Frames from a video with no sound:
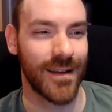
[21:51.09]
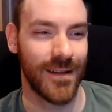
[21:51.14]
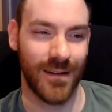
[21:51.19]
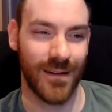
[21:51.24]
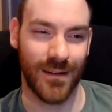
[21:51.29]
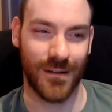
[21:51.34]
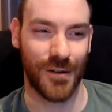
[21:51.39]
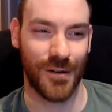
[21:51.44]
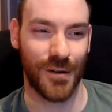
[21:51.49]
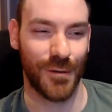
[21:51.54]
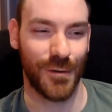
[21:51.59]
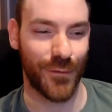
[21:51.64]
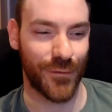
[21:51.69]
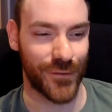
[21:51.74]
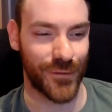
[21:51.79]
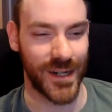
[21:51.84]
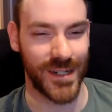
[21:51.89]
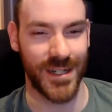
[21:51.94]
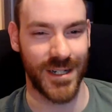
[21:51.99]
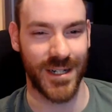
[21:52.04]
Oh,
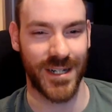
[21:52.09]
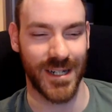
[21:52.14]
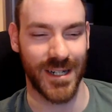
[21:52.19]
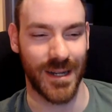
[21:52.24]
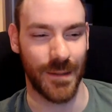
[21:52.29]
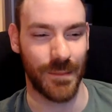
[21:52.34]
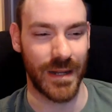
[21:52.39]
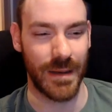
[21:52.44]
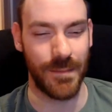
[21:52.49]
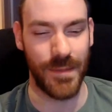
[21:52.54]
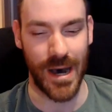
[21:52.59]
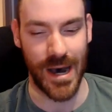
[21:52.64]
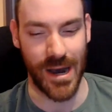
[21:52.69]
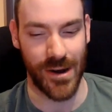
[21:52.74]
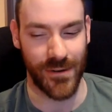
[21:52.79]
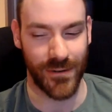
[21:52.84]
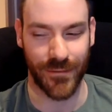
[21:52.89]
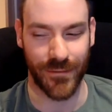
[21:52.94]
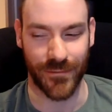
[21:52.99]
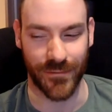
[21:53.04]
friendship, the
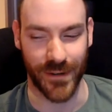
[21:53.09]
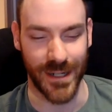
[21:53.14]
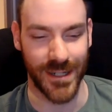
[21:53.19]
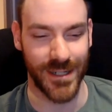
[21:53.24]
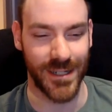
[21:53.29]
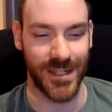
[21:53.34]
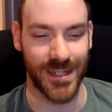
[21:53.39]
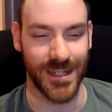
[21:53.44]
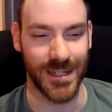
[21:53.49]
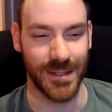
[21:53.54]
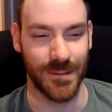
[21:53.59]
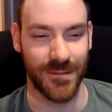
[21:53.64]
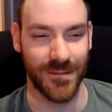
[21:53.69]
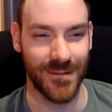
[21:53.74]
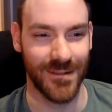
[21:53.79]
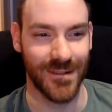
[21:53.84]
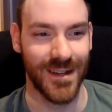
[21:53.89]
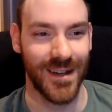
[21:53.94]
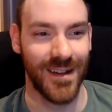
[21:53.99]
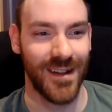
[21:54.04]
power of
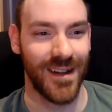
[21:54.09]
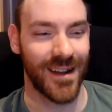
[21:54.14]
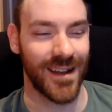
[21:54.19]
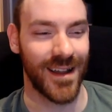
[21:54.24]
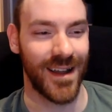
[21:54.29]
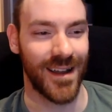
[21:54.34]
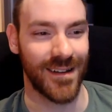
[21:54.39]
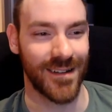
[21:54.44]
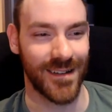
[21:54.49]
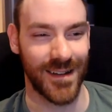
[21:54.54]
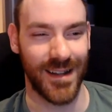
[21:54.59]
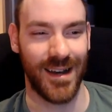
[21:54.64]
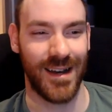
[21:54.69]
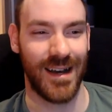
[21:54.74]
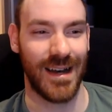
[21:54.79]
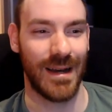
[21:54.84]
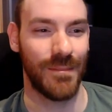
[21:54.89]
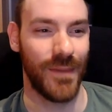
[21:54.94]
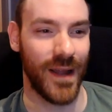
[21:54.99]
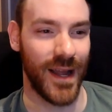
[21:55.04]
friendship. Like,
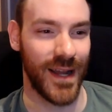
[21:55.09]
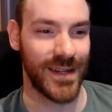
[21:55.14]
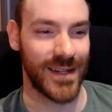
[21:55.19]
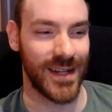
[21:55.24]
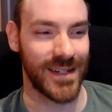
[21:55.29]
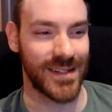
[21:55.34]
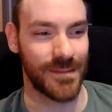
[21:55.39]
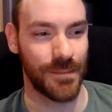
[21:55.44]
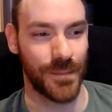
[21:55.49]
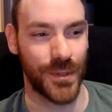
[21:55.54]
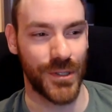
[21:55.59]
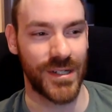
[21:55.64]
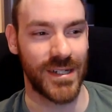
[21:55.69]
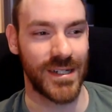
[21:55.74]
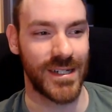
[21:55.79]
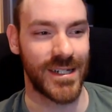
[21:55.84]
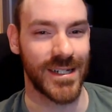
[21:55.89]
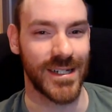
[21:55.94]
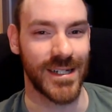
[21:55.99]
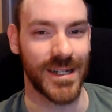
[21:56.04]
nah, man, that's some pussy
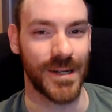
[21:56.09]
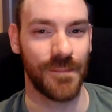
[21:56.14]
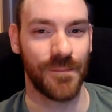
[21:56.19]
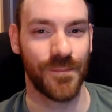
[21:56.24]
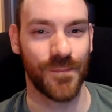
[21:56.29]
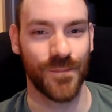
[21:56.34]
shit.